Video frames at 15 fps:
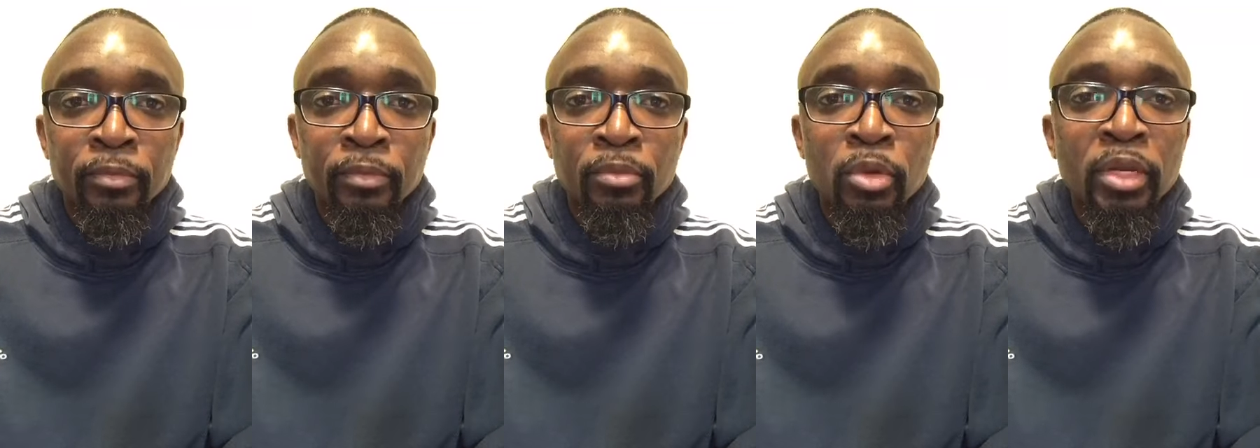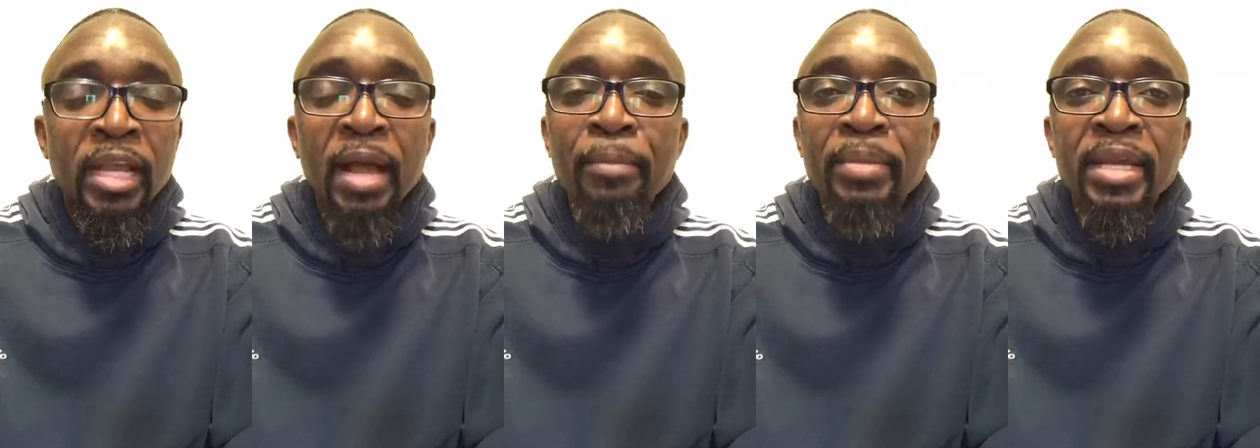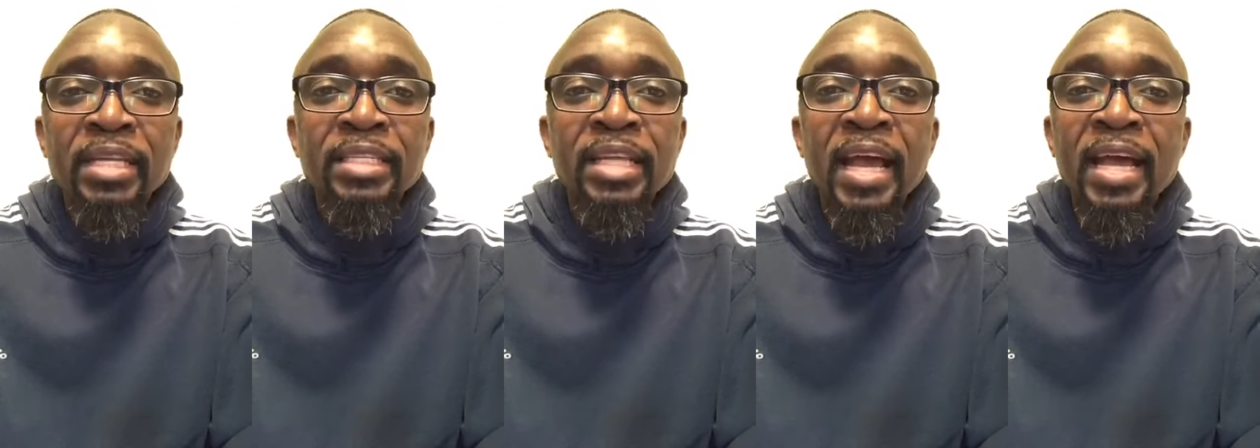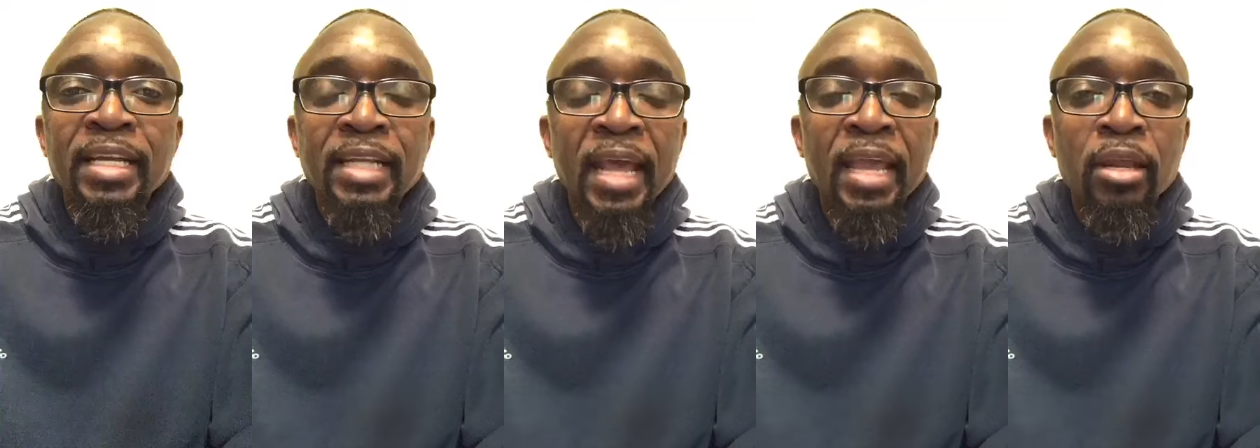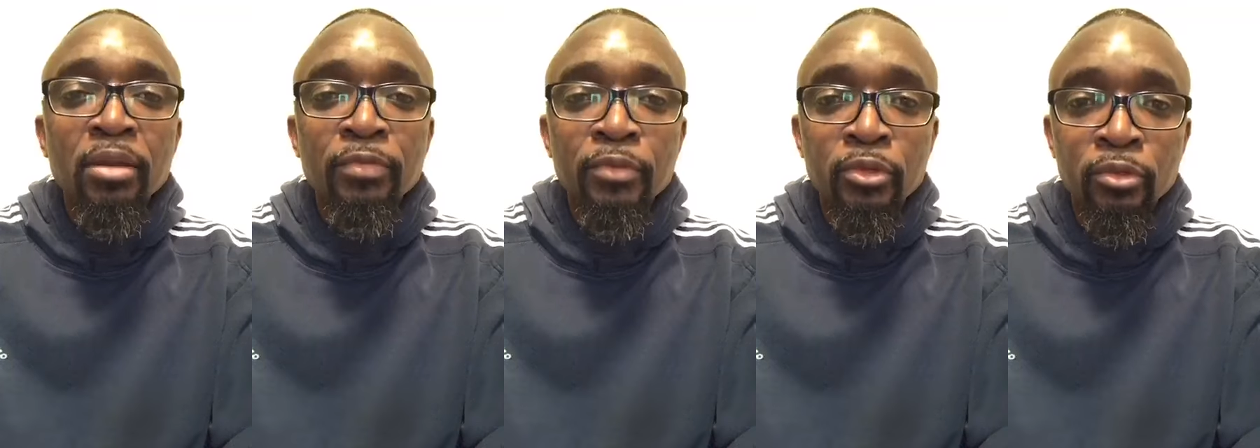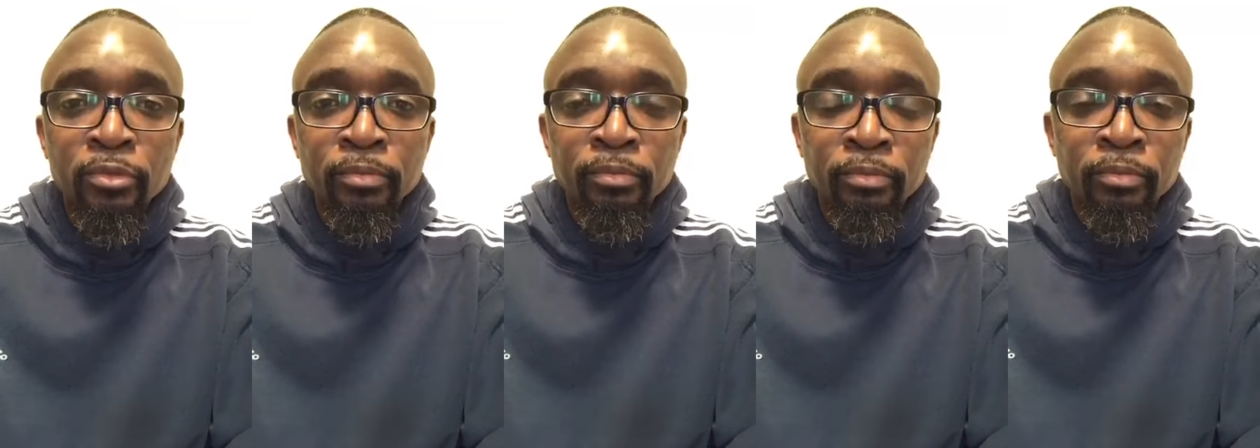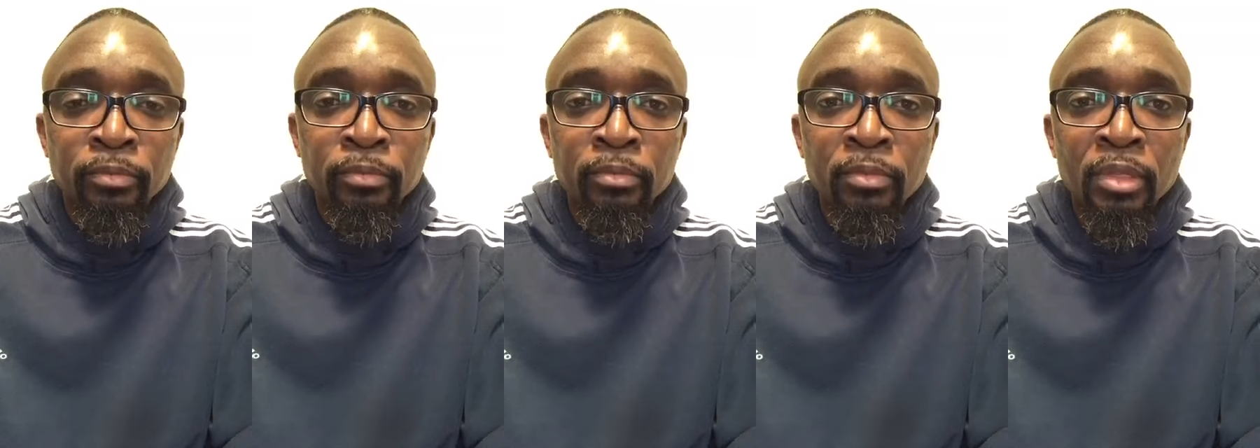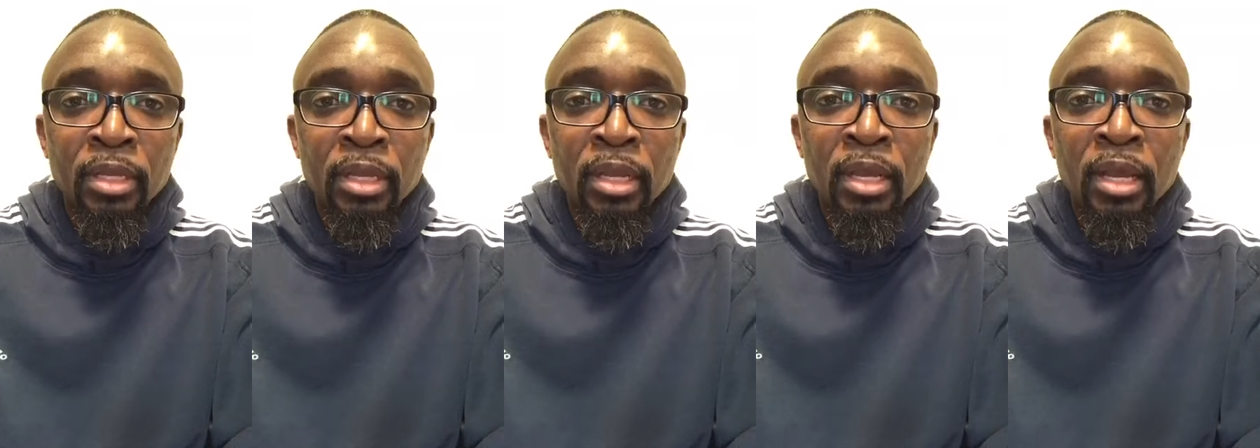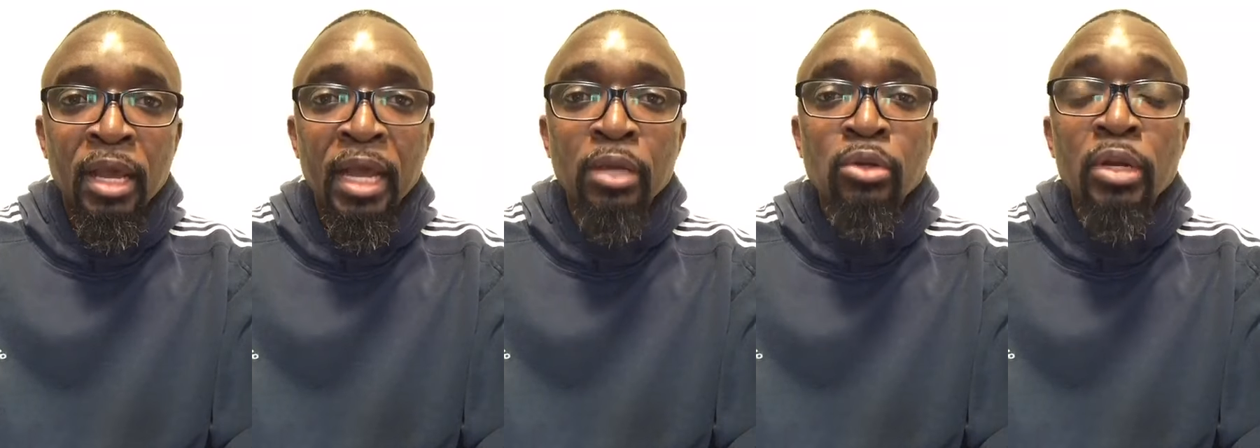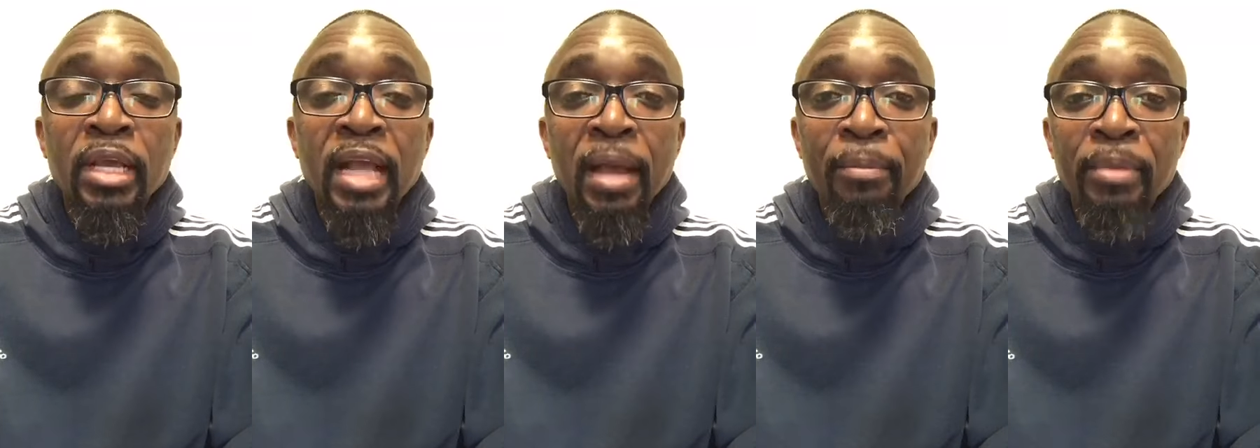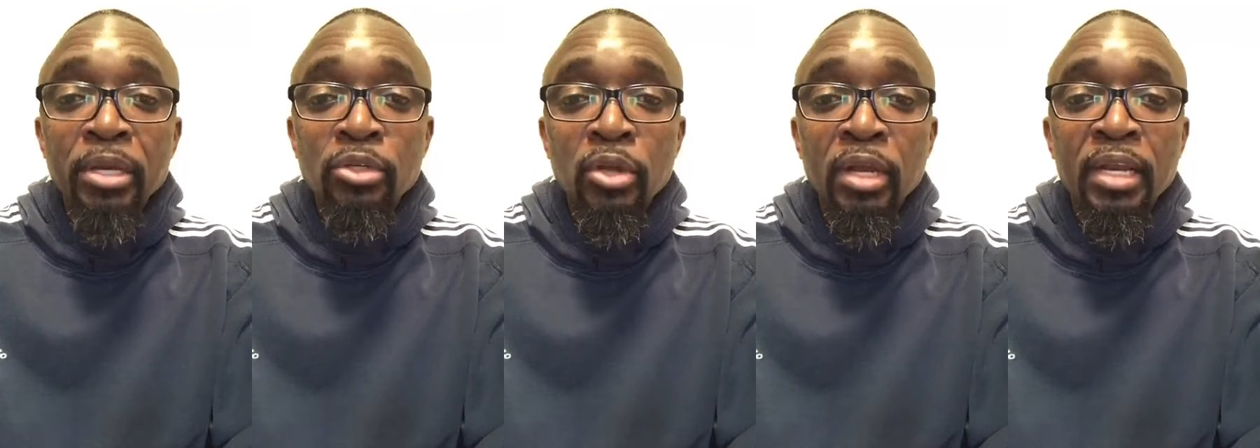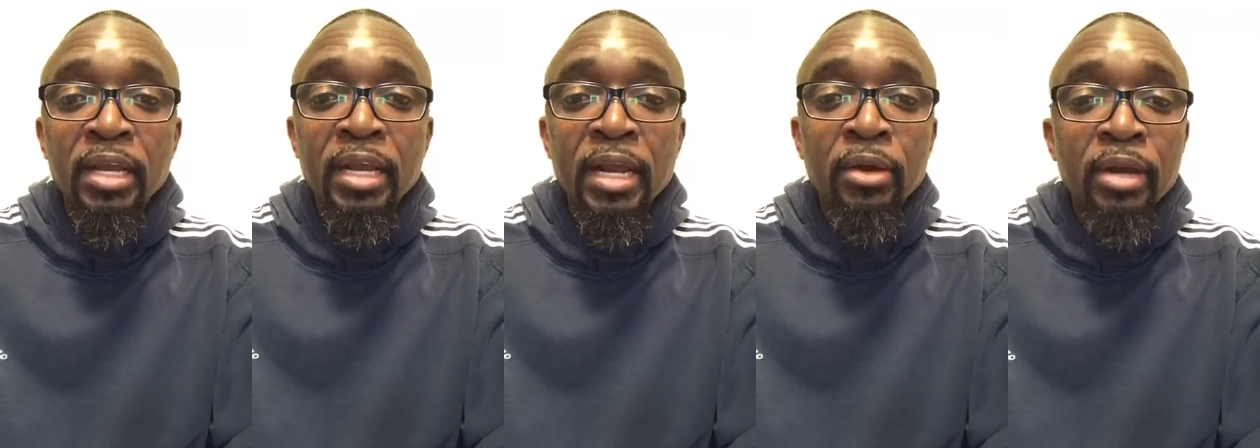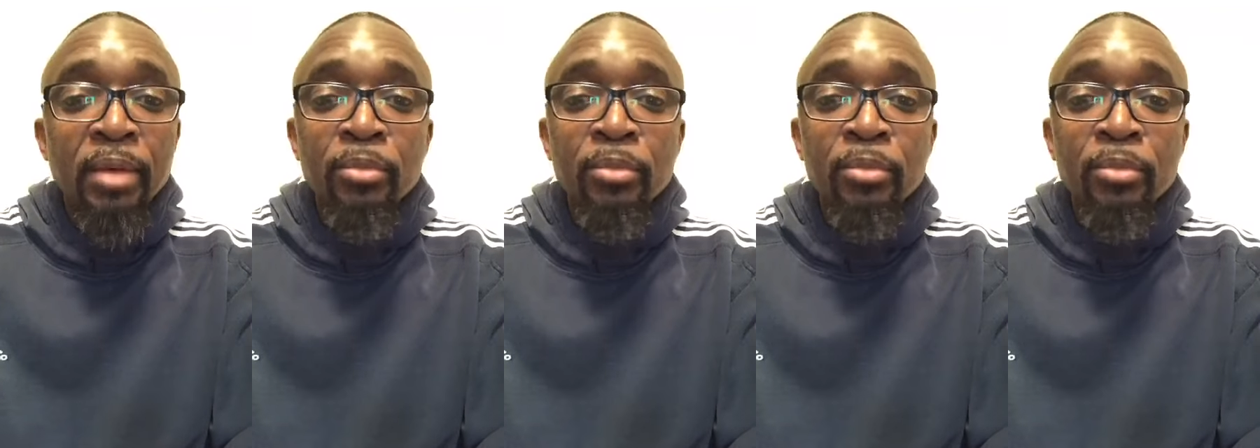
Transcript: But Gambians are tired of you. And to the Gambians on the ground,